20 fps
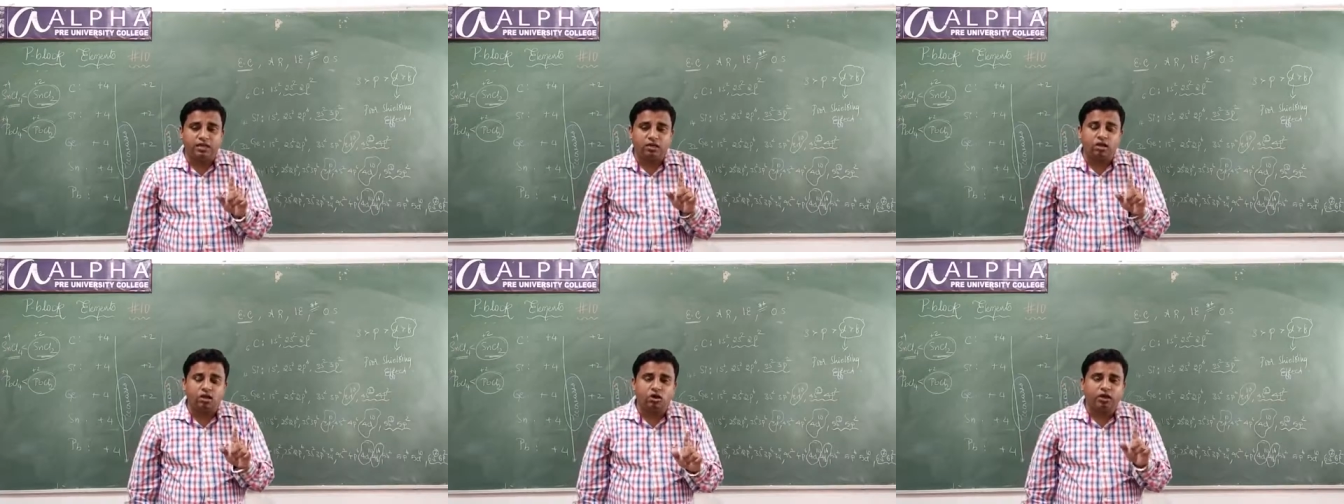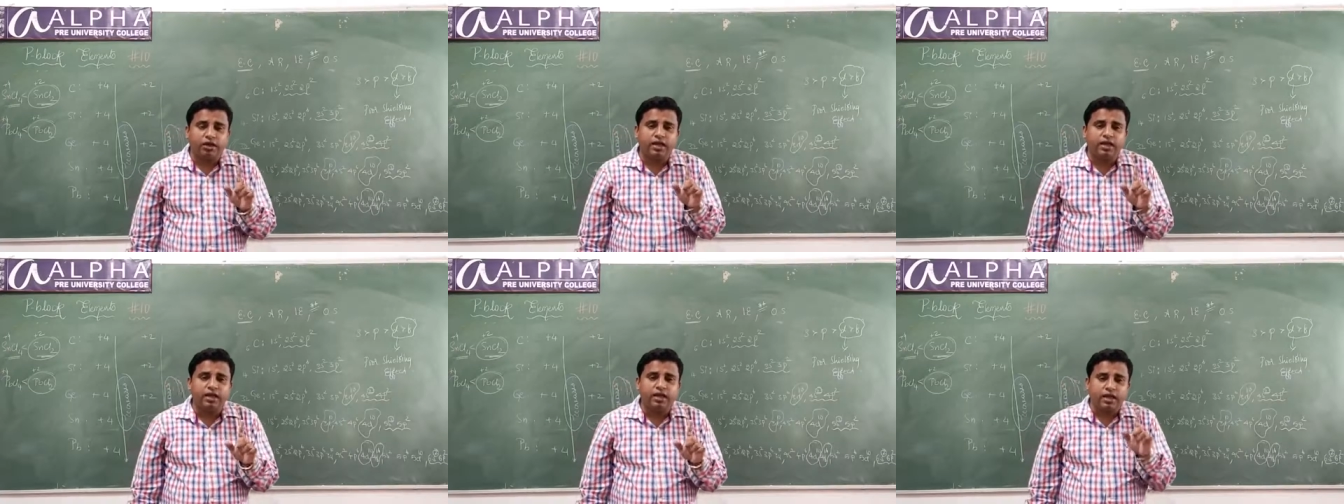
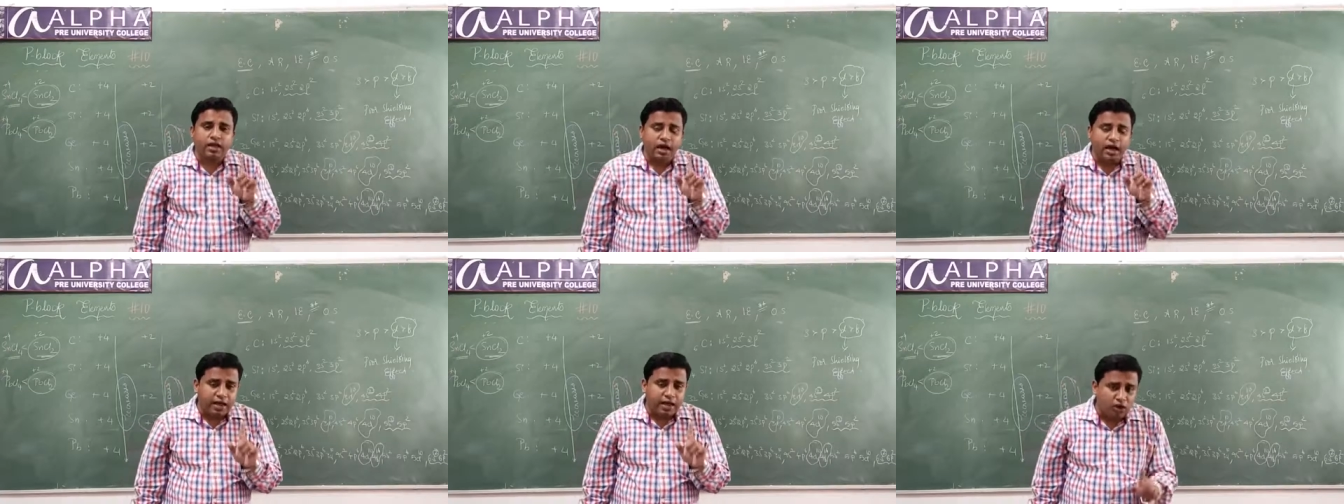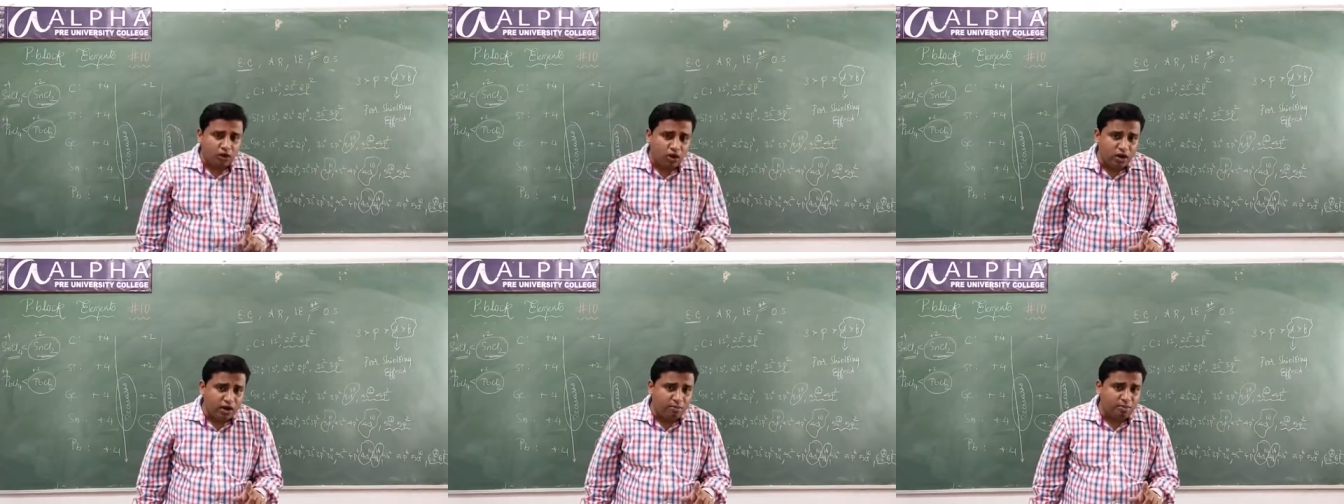Okay, are you
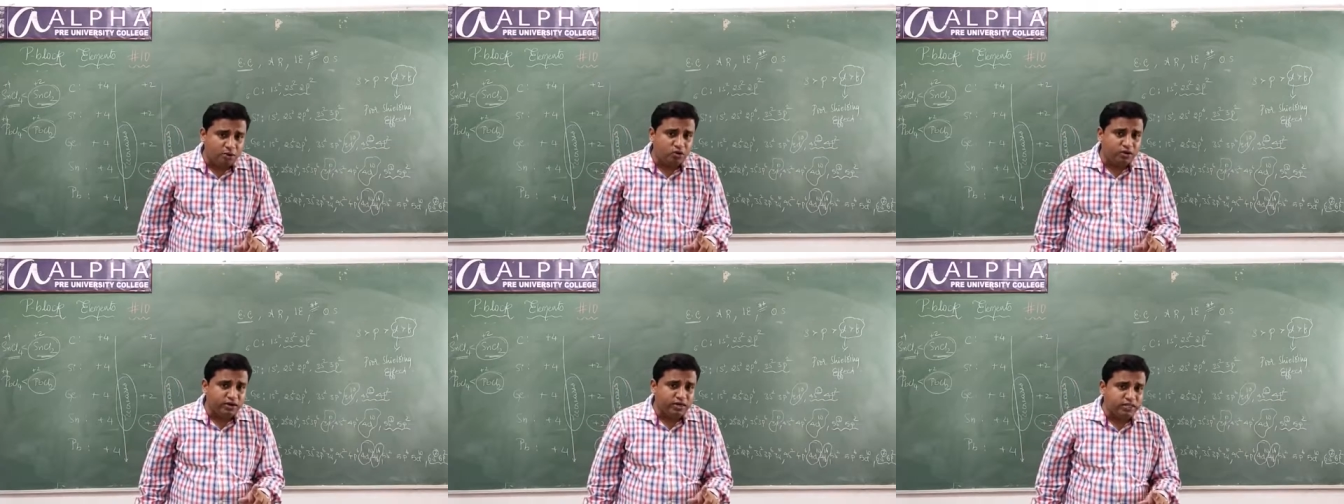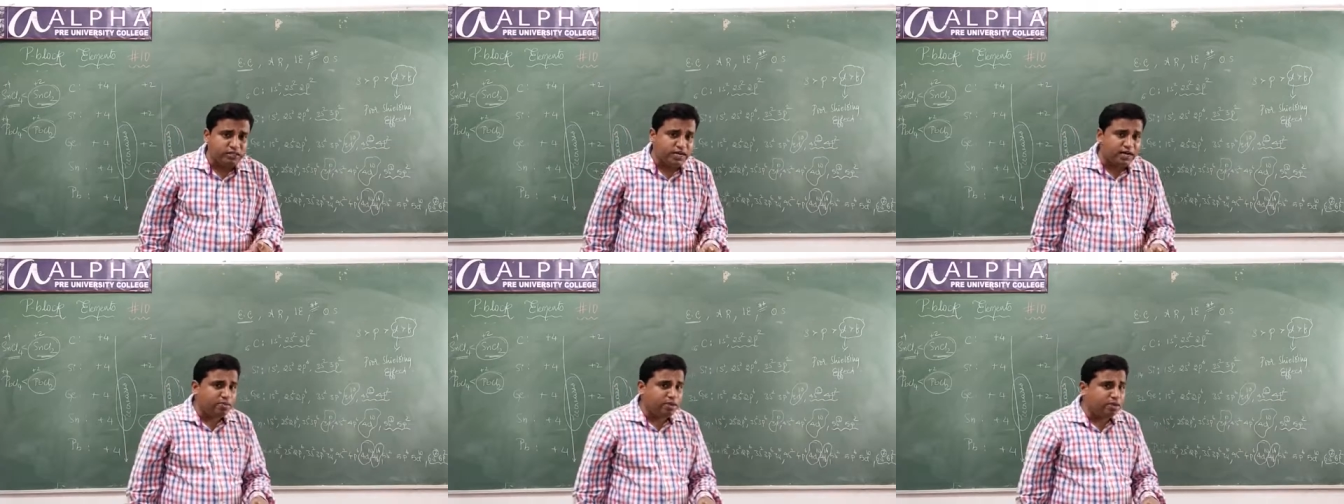all able to
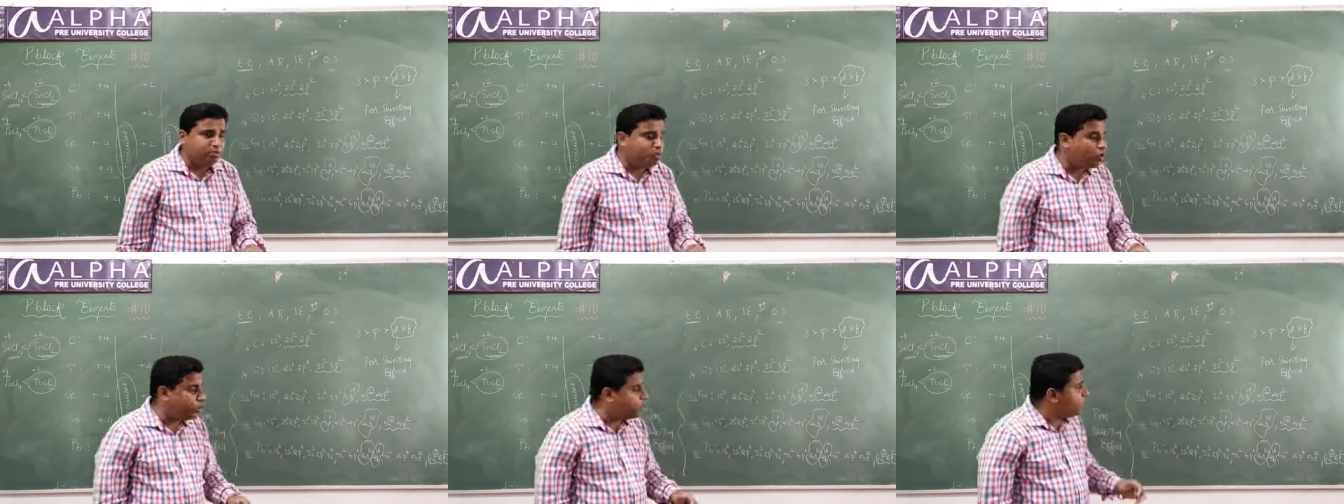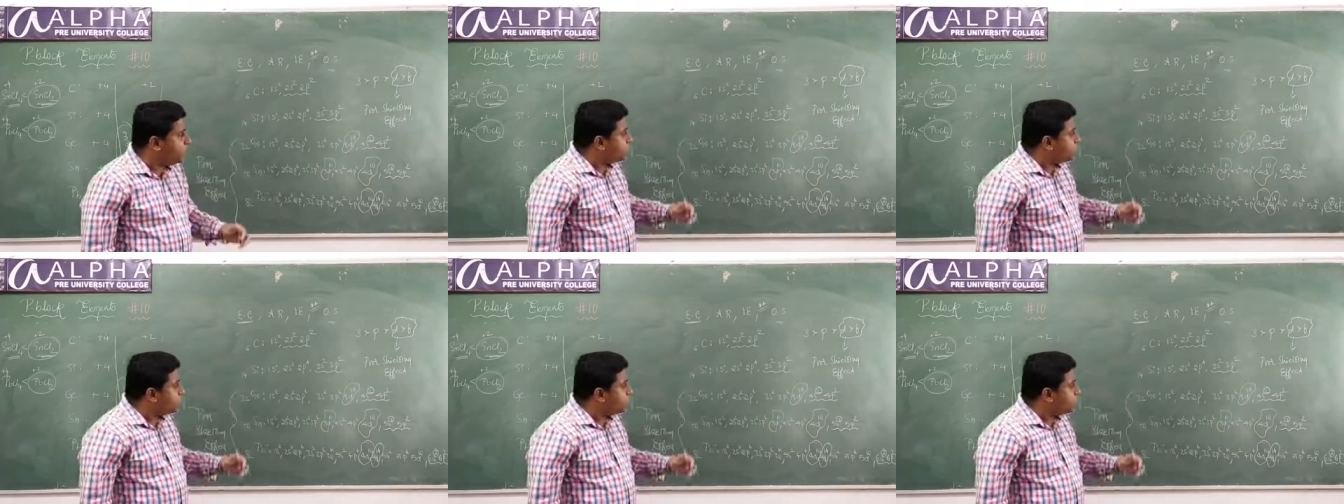understand my point?